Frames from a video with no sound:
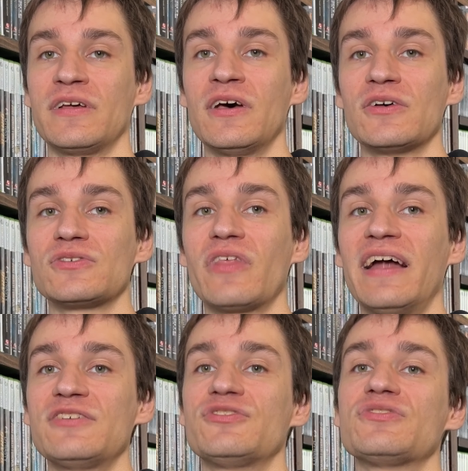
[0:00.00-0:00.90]
So
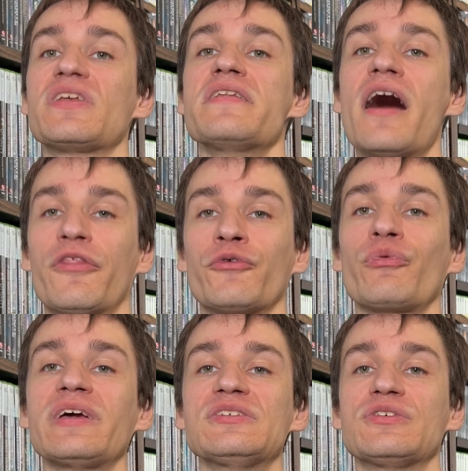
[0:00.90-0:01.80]
that is just another
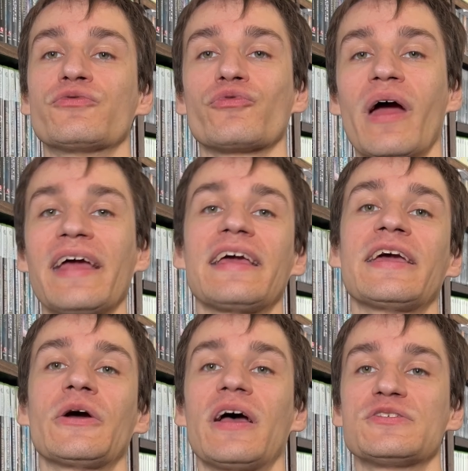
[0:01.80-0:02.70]
reason right
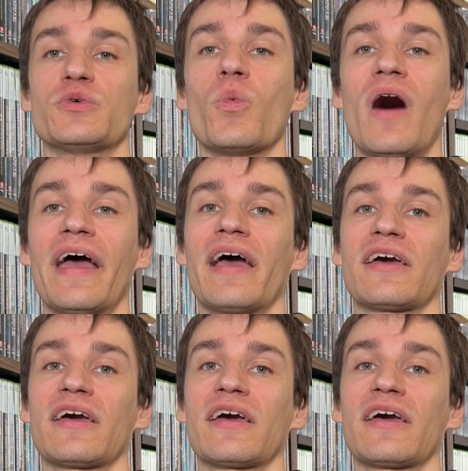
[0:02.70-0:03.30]
here as to why I